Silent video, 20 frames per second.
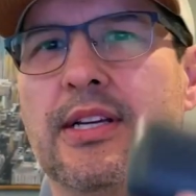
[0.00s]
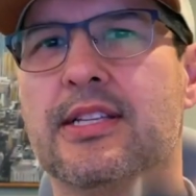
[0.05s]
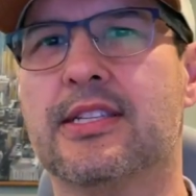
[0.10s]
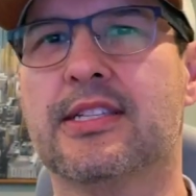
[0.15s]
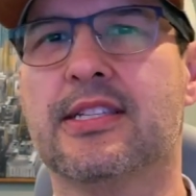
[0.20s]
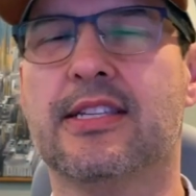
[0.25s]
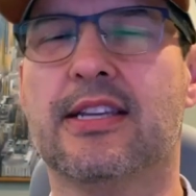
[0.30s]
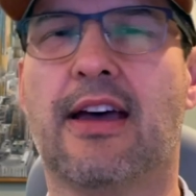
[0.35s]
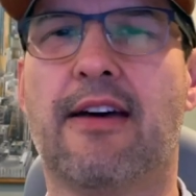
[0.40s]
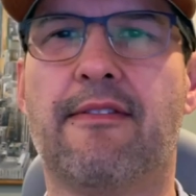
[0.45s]

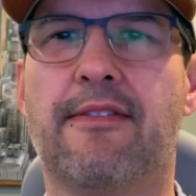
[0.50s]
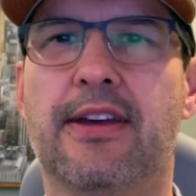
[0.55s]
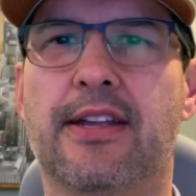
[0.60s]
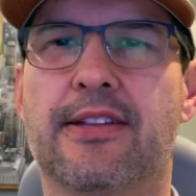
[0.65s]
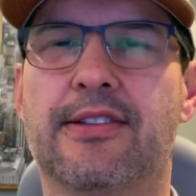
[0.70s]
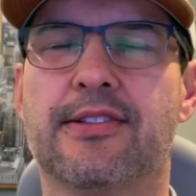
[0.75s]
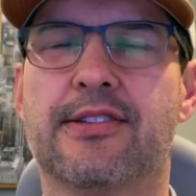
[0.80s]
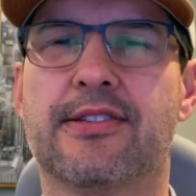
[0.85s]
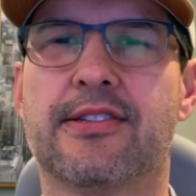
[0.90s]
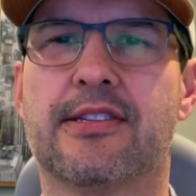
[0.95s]

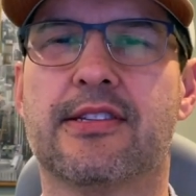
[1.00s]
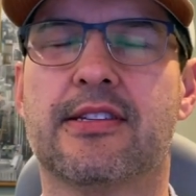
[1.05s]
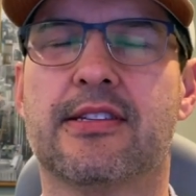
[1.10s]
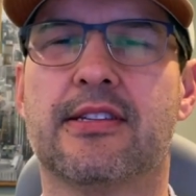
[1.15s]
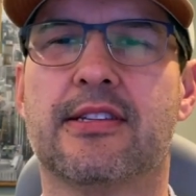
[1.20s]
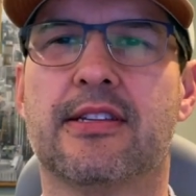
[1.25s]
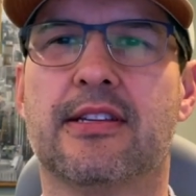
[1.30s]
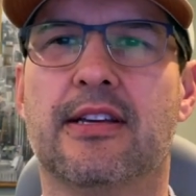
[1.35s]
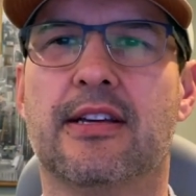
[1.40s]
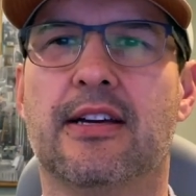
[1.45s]
7s,
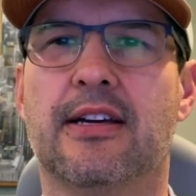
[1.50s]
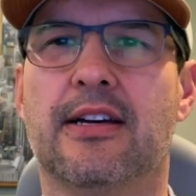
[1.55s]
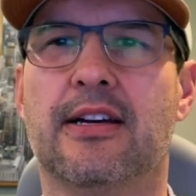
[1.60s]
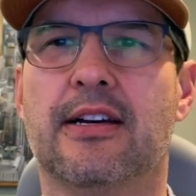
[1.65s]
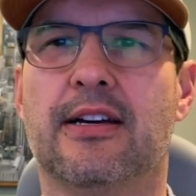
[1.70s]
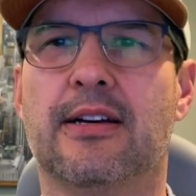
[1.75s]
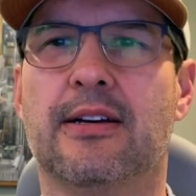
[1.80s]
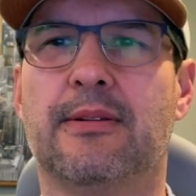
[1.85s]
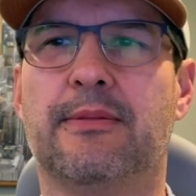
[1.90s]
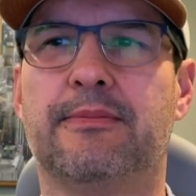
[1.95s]

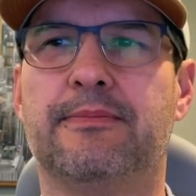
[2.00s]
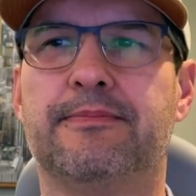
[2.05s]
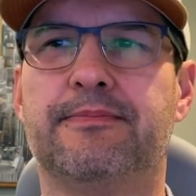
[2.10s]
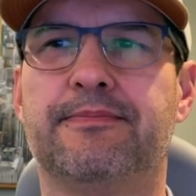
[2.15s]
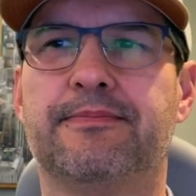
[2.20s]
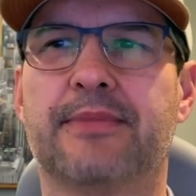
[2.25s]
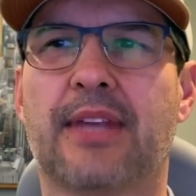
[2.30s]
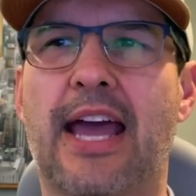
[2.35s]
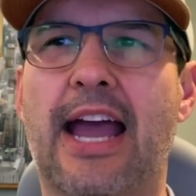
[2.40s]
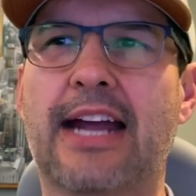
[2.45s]

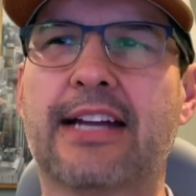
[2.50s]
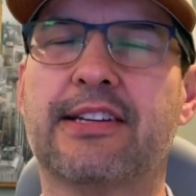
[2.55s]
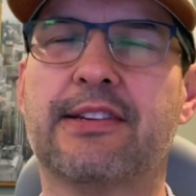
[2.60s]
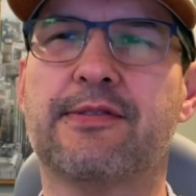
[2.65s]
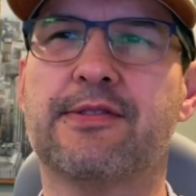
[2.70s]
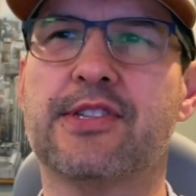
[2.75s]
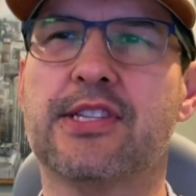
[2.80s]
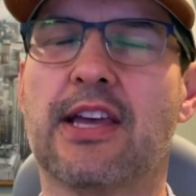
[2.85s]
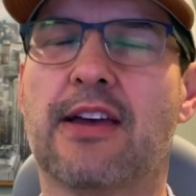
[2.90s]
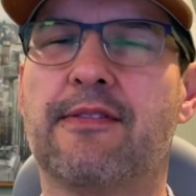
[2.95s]
Active
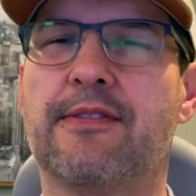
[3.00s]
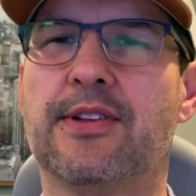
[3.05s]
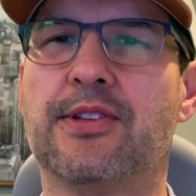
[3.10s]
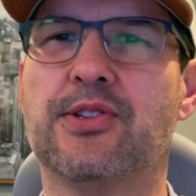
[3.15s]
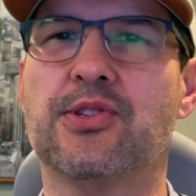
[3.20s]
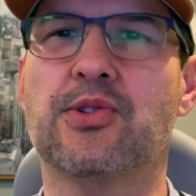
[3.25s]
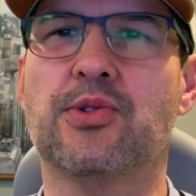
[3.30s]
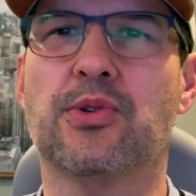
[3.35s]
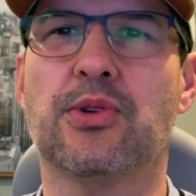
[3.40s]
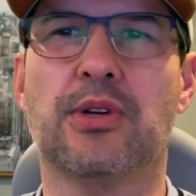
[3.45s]

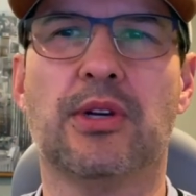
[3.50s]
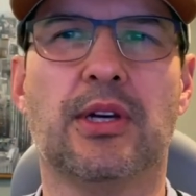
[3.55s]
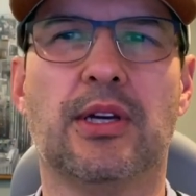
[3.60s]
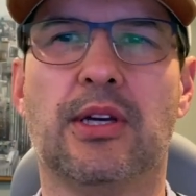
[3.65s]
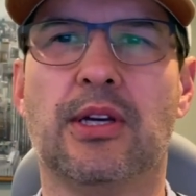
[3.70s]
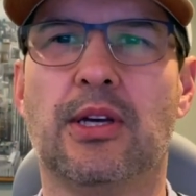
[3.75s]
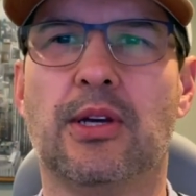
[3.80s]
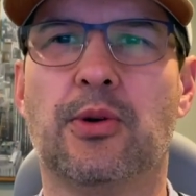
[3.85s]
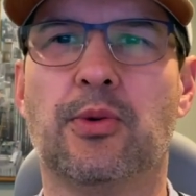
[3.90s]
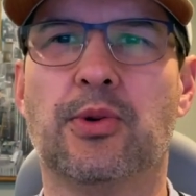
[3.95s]
7s,
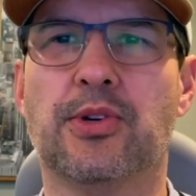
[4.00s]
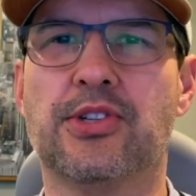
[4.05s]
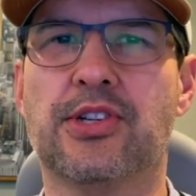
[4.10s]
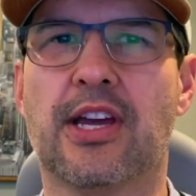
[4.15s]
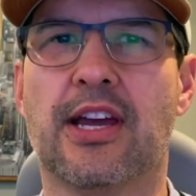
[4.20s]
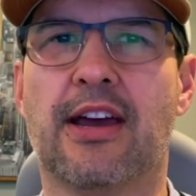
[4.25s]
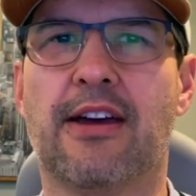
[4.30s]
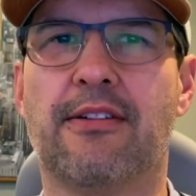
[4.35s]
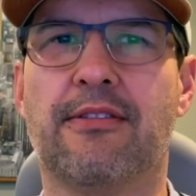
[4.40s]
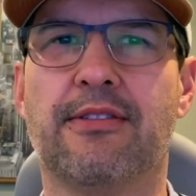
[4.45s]
which
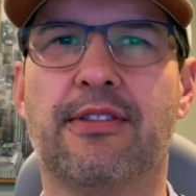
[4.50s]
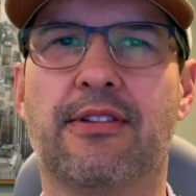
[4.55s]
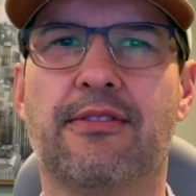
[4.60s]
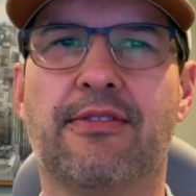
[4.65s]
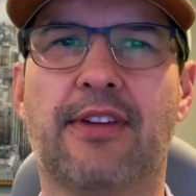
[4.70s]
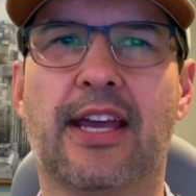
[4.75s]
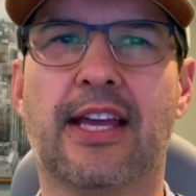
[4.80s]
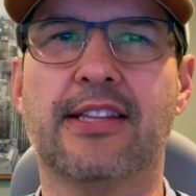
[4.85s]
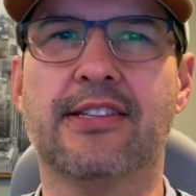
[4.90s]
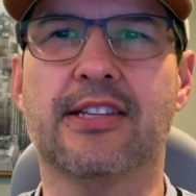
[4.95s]
have the
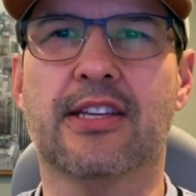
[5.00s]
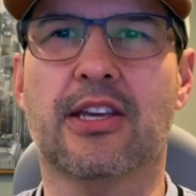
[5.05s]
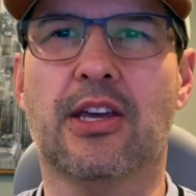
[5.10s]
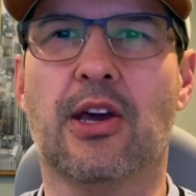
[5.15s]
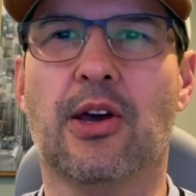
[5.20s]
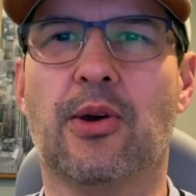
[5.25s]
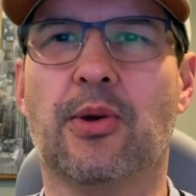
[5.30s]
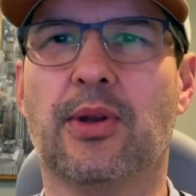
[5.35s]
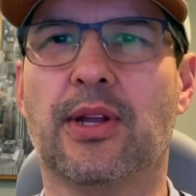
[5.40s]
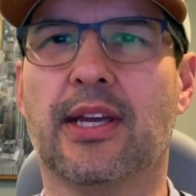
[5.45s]
fancy
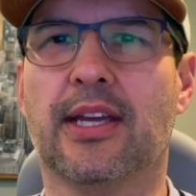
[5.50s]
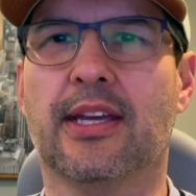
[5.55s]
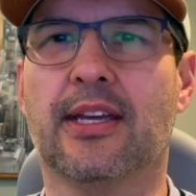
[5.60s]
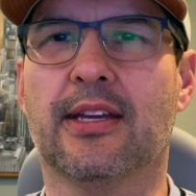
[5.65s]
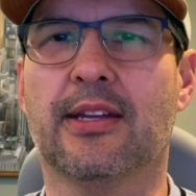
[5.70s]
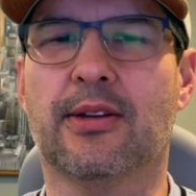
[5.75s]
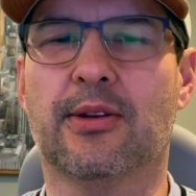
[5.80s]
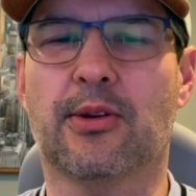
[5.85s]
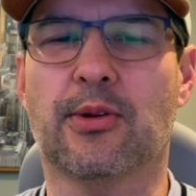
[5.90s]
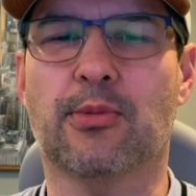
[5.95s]
coating
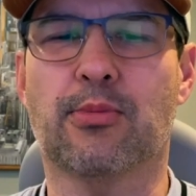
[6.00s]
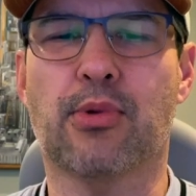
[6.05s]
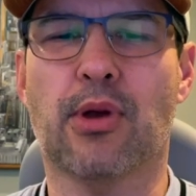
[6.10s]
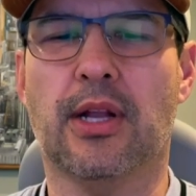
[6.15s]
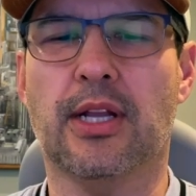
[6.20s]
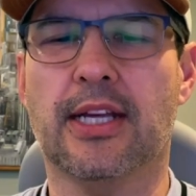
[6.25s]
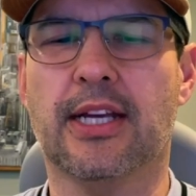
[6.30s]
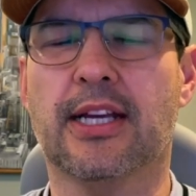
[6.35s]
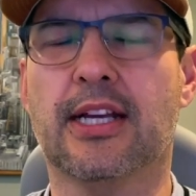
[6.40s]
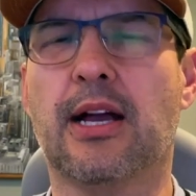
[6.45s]
and are
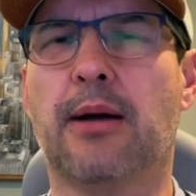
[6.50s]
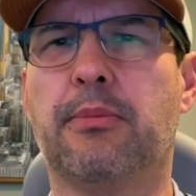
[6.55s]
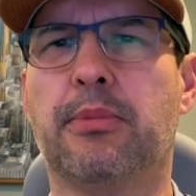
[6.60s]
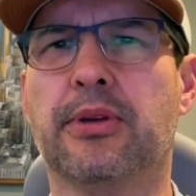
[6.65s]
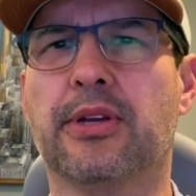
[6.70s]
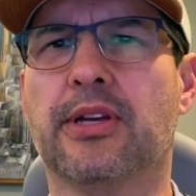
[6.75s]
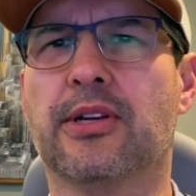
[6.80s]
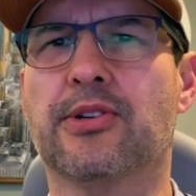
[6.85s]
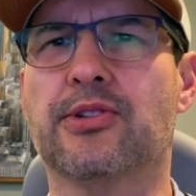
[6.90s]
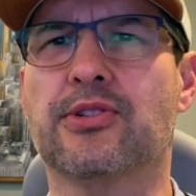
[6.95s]
probably a couple
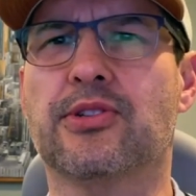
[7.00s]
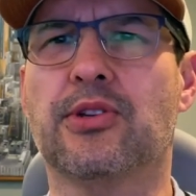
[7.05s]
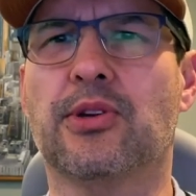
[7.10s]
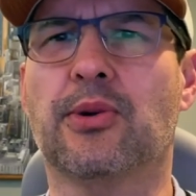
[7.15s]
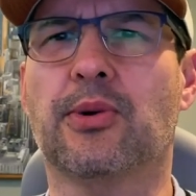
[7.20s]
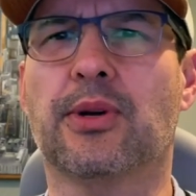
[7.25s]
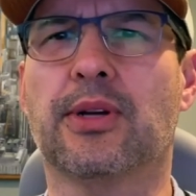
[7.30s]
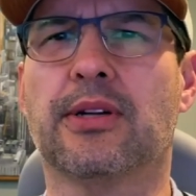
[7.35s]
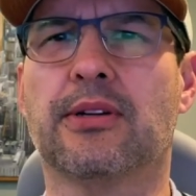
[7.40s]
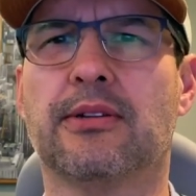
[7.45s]
years
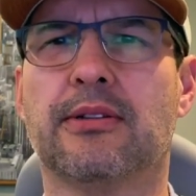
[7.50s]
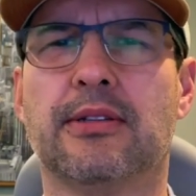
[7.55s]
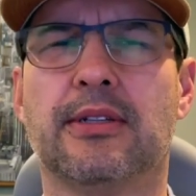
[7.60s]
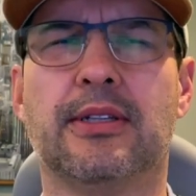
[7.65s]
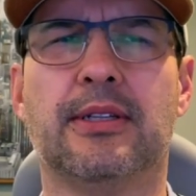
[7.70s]
newer.